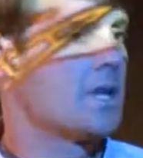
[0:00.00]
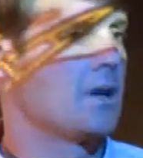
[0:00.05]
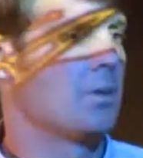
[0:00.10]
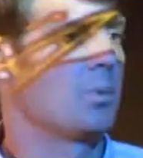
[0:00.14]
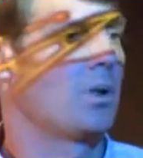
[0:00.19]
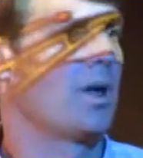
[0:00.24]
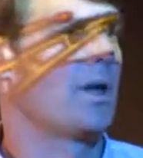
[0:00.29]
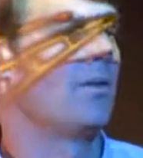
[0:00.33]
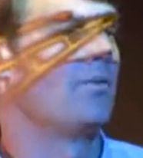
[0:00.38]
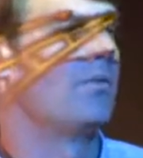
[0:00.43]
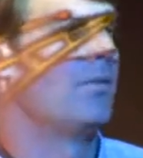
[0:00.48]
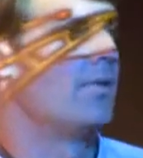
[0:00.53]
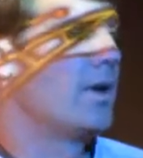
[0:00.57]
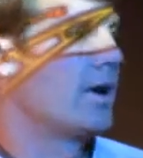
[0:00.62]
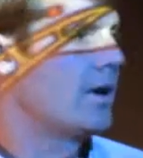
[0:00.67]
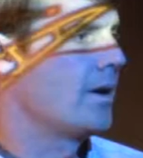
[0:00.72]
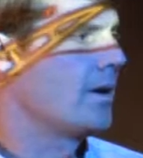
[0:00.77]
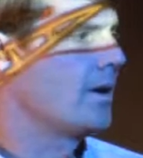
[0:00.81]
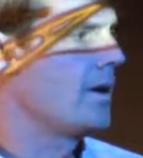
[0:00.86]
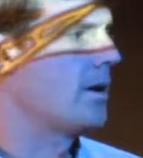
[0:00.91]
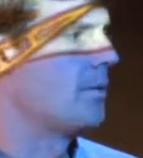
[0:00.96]
going to play a
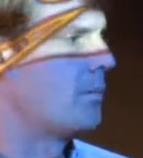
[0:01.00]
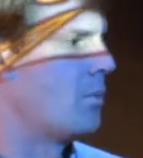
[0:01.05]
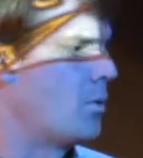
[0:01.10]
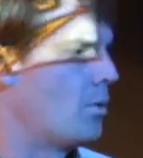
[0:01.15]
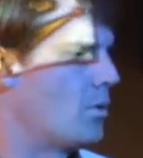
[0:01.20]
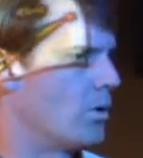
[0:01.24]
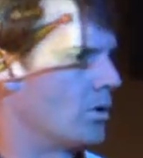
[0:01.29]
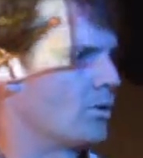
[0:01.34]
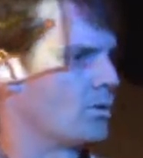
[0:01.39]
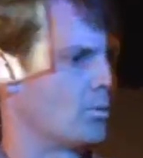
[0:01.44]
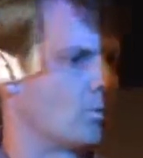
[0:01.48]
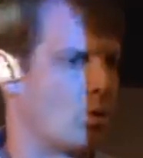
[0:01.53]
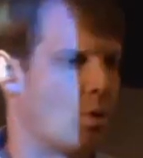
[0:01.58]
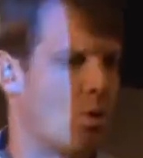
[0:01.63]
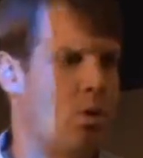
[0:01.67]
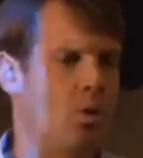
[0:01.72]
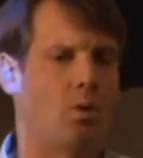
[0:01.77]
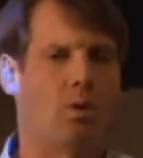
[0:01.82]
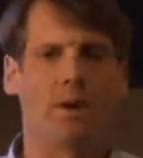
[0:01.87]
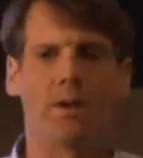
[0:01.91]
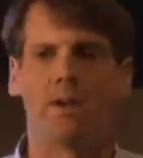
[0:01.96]
very important
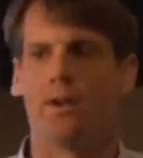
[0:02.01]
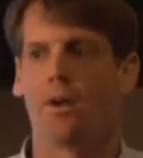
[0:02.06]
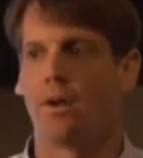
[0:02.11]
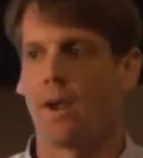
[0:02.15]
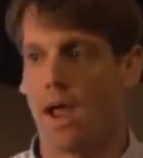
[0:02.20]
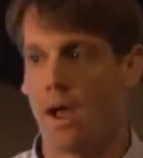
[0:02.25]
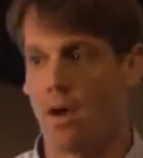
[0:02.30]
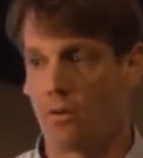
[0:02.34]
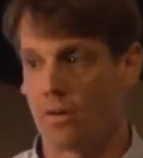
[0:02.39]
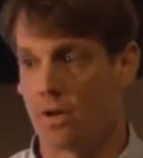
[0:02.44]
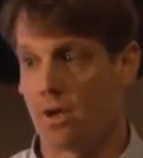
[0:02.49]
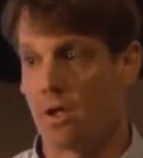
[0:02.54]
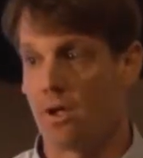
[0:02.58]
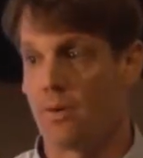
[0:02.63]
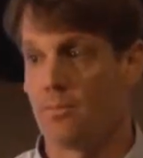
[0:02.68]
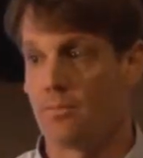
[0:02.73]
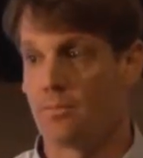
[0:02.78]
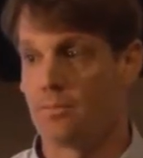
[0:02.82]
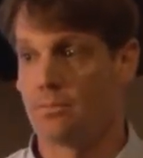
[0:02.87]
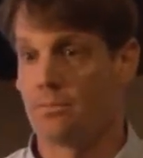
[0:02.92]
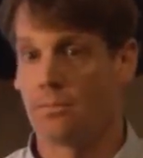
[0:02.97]
role in your outcome.
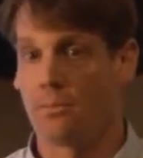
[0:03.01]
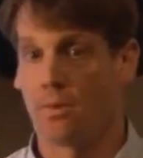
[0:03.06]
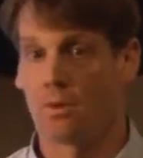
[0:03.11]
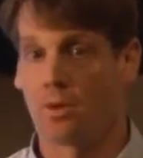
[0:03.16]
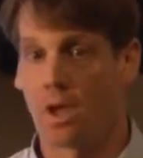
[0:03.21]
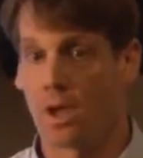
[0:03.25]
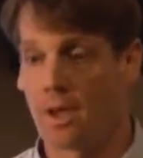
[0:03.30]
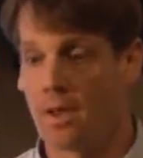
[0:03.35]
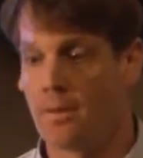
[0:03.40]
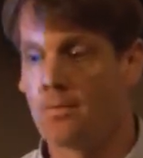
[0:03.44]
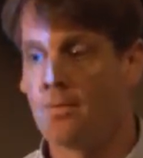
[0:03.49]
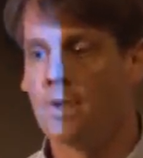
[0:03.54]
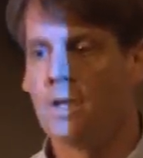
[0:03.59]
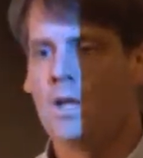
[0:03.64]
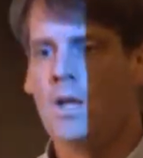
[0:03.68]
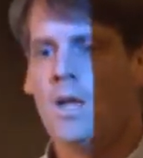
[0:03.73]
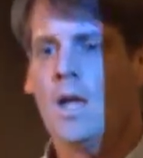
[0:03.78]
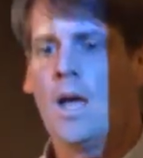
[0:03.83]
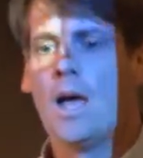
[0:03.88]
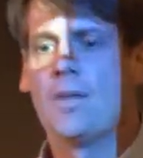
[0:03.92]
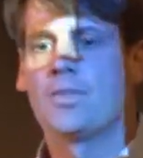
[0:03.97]
Okay?
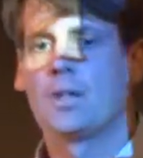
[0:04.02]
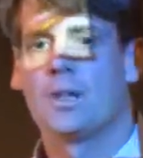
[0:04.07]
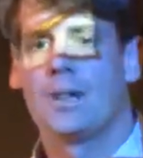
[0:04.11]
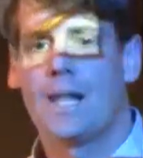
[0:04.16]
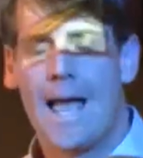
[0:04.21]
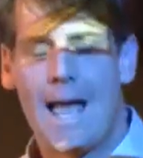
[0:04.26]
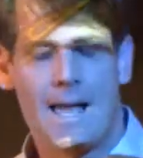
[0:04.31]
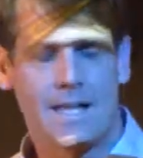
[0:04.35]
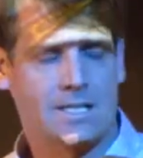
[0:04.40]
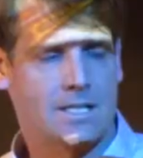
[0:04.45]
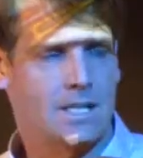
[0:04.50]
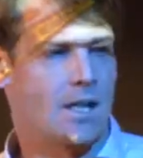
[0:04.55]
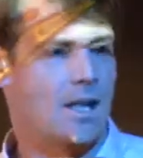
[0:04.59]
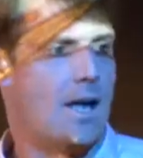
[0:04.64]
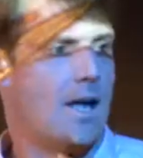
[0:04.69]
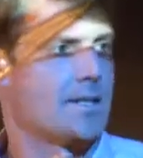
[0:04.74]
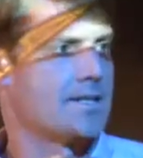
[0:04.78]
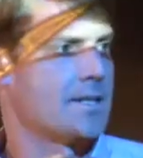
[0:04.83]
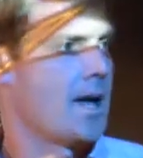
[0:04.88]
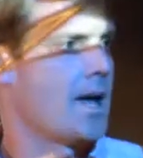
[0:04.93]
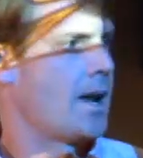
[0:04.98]
At the last
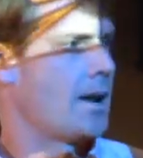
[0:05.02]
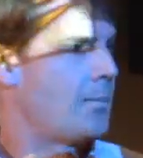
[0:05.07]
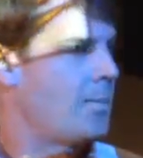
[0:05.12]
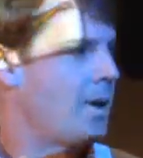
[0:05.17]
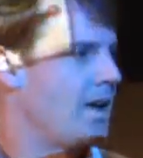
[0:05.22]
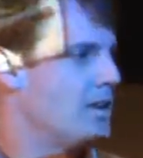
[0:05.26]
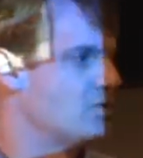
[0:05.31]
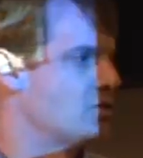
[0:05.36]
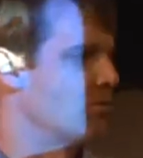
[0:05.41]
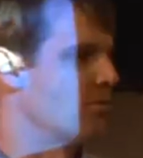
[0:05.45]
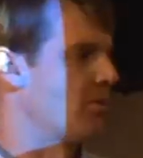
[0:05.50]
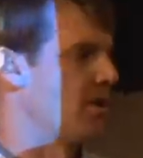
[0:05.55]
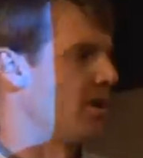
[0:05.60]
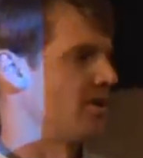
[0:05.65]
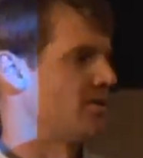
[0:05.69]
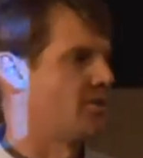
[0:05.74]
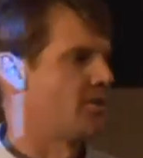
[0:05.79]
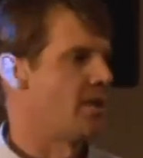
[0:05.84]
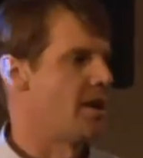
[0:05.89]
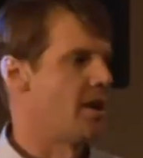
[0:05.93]
class, I had a patient raise their